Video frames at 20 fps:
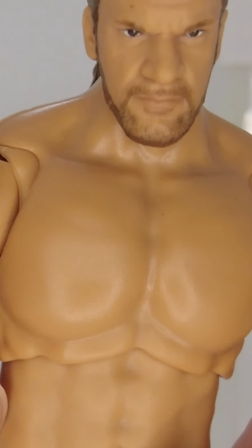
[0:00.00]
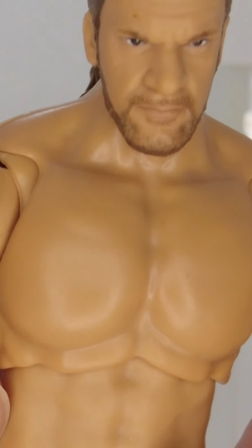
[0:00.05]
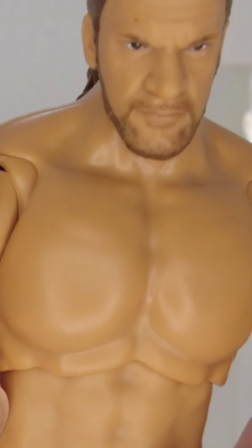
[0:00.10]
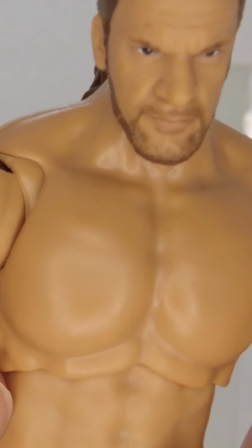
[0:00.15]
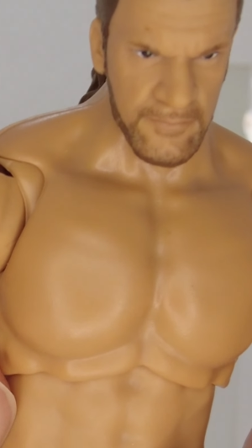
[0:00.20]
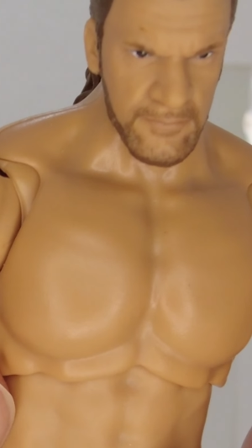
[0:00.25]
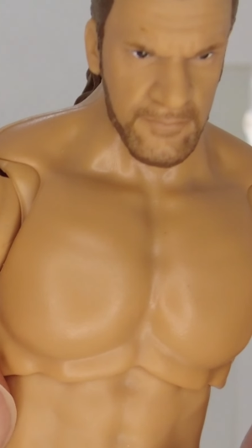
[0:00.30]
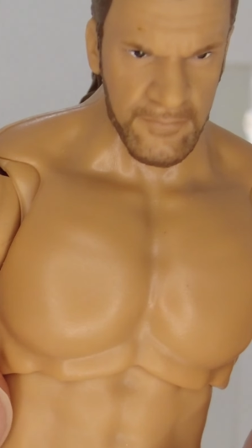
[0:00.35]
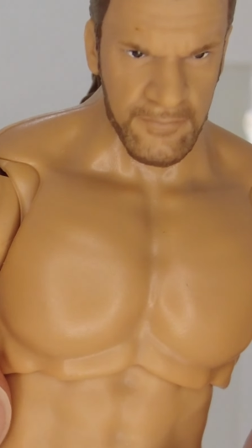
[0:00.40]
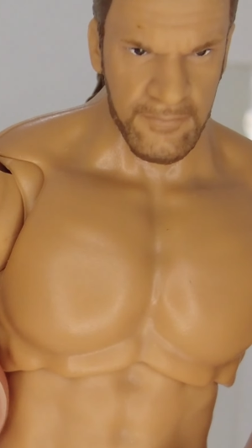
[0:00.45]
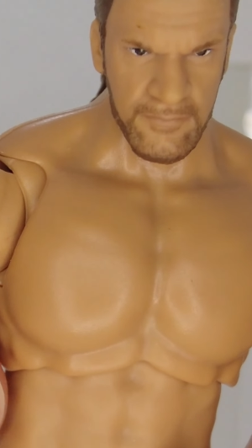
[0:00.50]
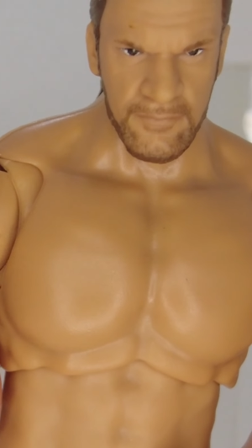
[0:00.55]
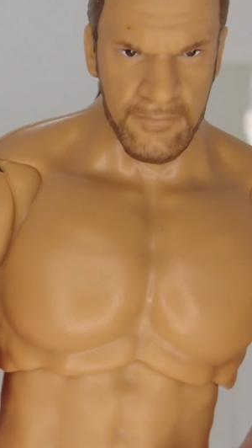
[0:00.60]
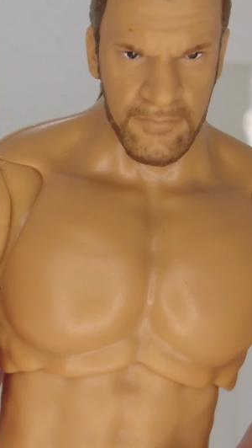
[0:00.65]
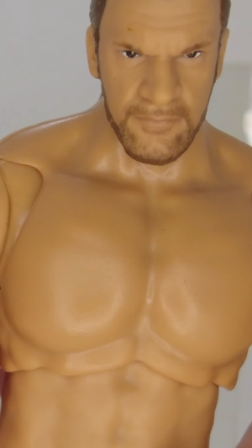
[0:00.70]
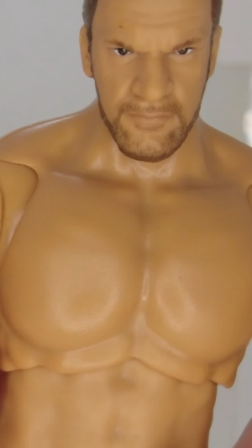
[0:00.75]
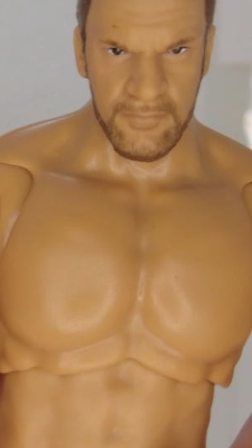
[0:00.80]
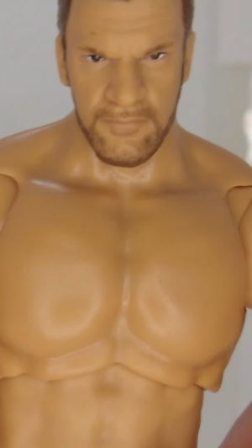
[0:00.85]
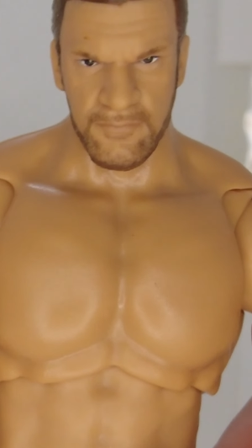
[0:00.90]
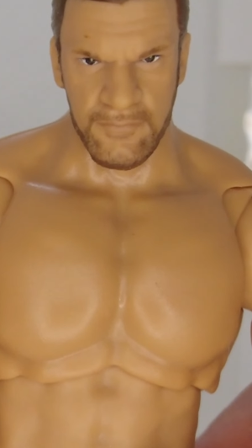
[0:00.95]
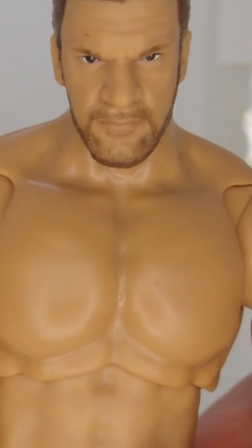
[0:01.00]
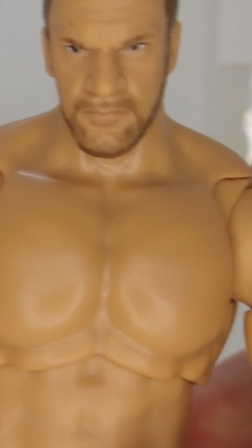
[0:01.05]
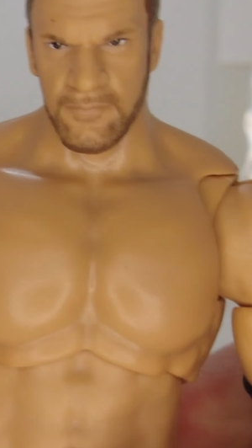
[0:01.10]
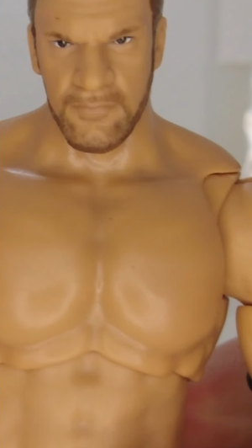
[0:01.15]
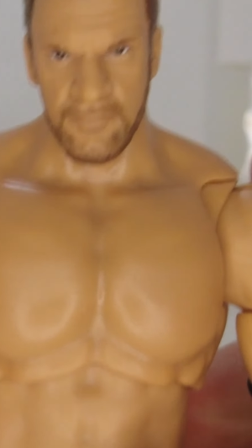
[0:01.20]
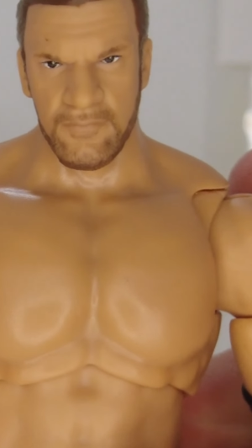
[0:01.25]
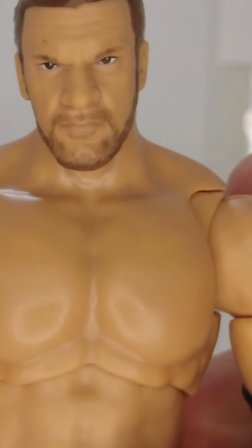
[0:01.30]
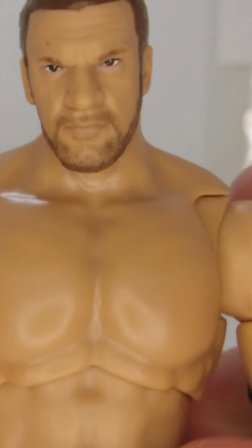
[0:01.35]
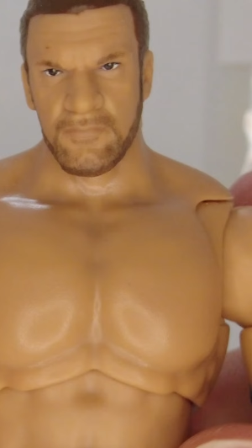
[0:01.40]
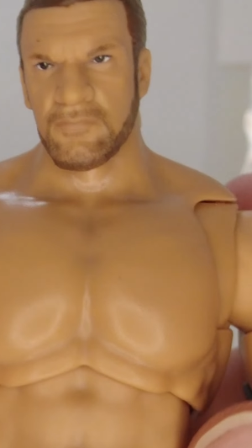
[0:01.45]
so that's nice.
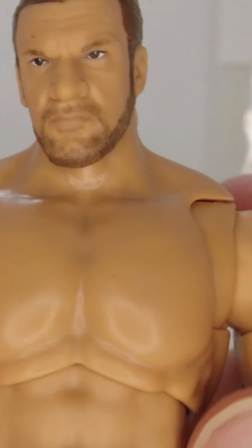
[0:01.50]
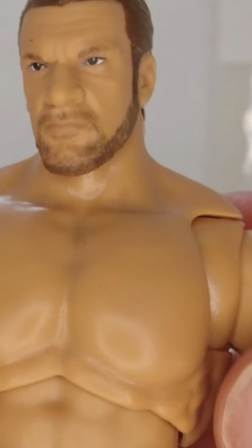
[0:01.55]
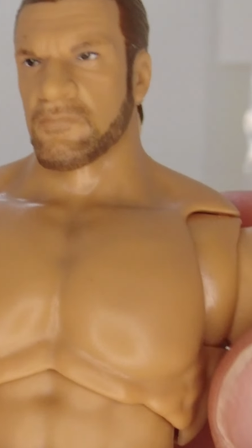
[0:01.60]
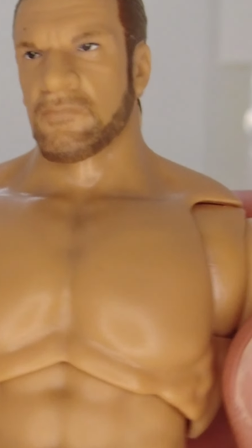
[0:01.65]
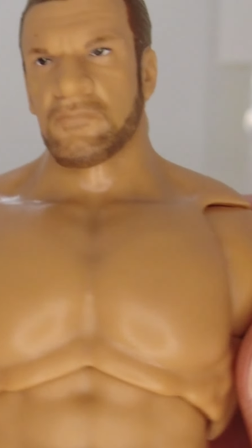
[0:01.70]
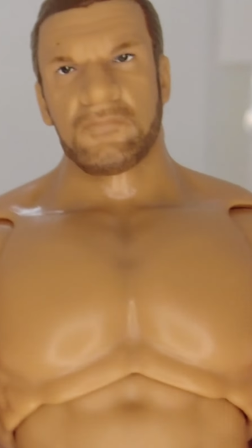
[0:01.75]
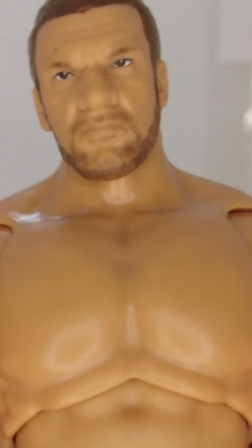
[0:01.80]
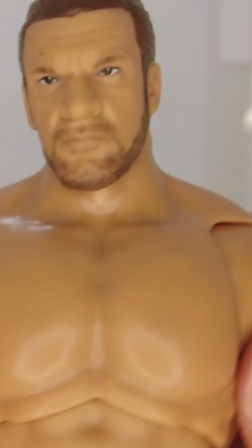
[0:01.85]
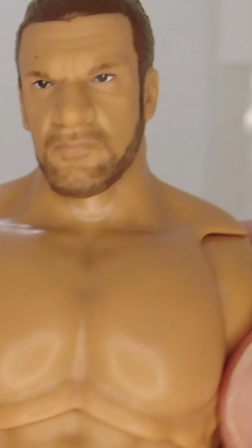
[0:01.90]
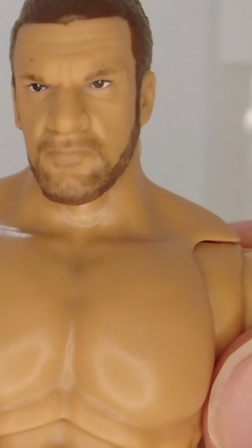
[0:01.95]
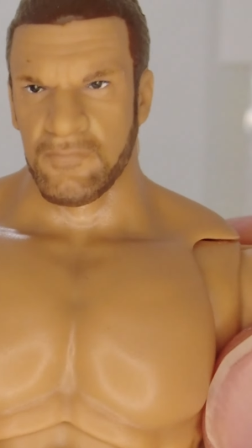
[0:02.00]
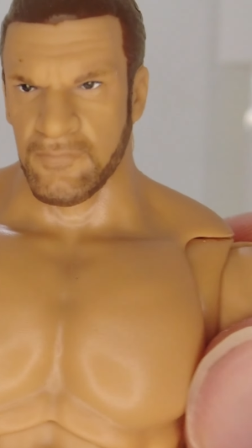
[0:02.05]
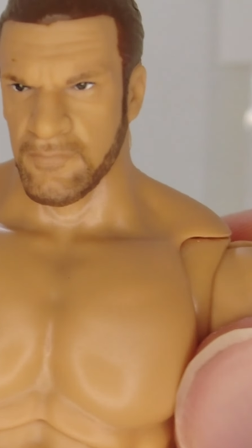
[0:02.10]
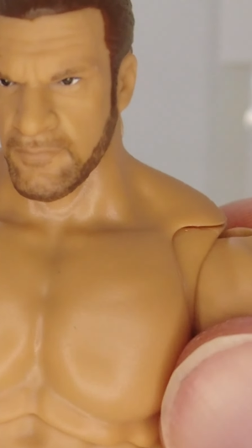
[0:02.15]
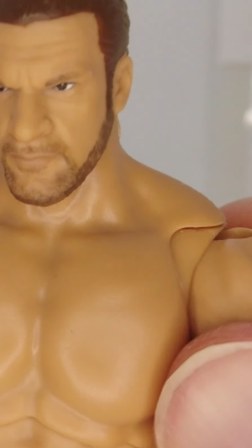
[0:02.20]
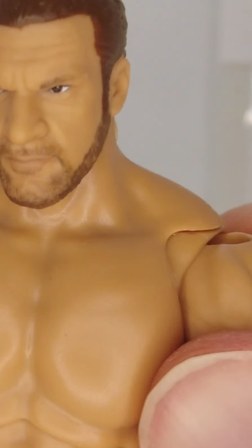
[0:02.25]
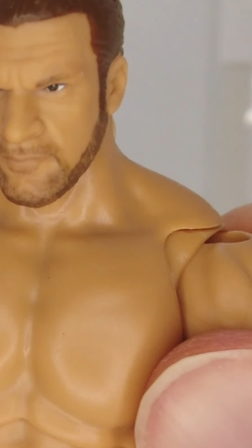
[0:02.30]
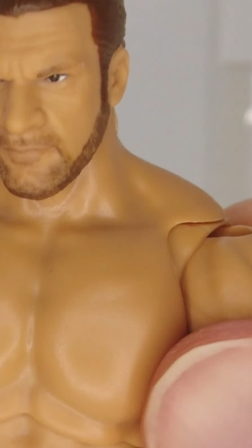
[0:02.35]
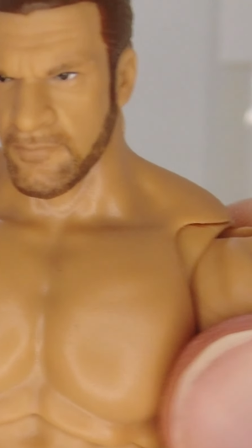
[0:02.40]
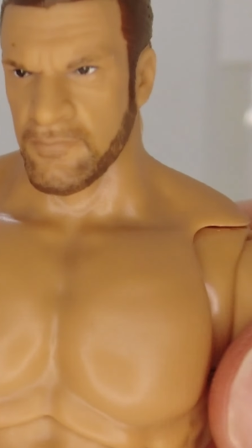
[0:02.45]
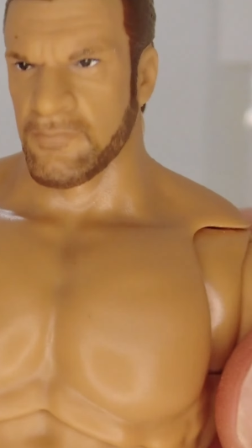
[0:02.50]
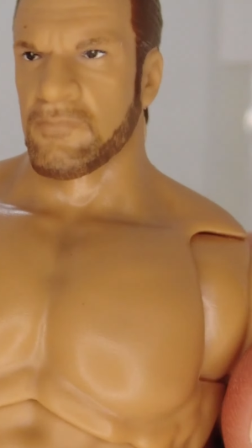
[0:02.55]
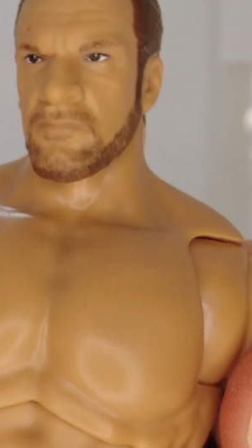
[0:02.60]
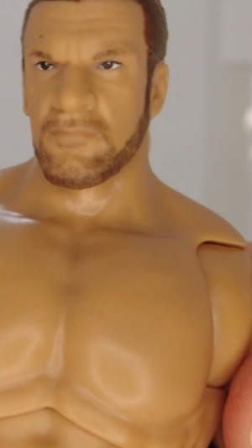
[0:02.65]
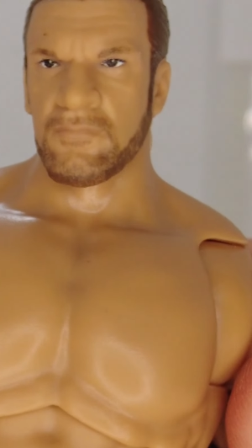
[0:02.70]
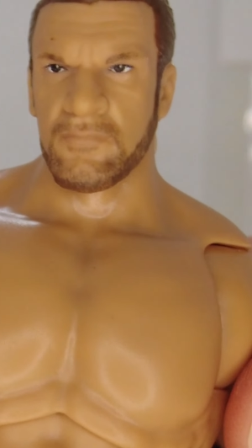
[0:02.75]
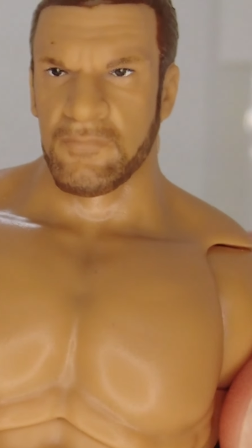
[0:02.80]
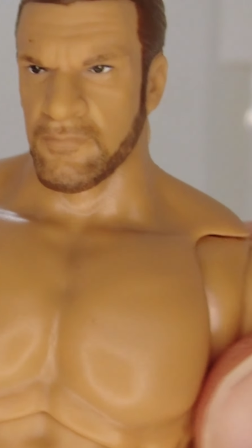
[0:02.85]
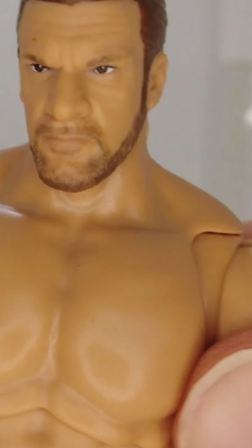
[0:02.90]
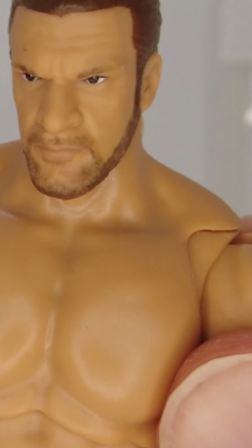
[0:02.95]
Butterfly joints, of
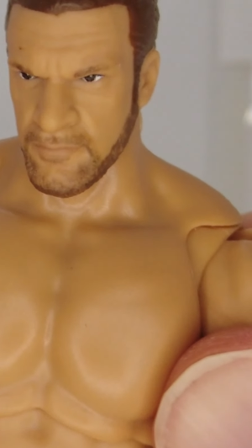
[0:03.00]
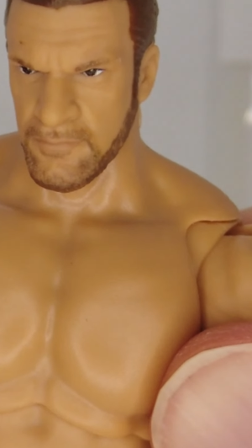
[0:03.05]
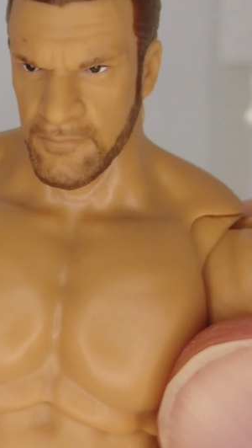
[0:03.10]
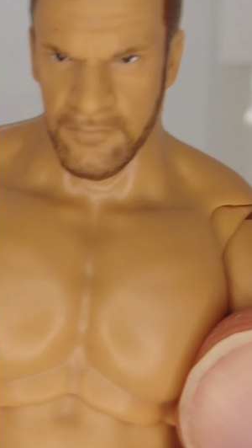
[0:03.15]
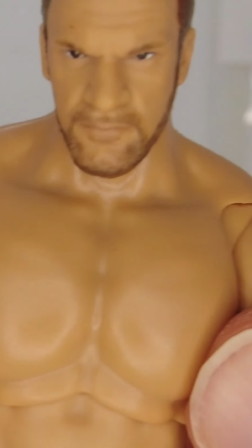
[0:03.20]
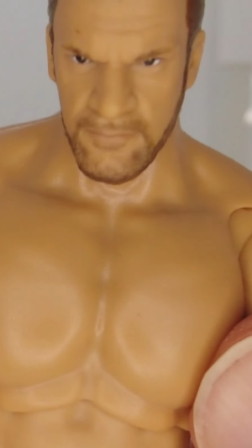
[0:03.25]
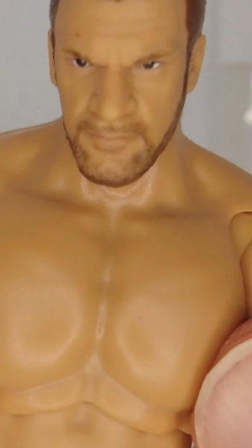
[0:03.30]
course.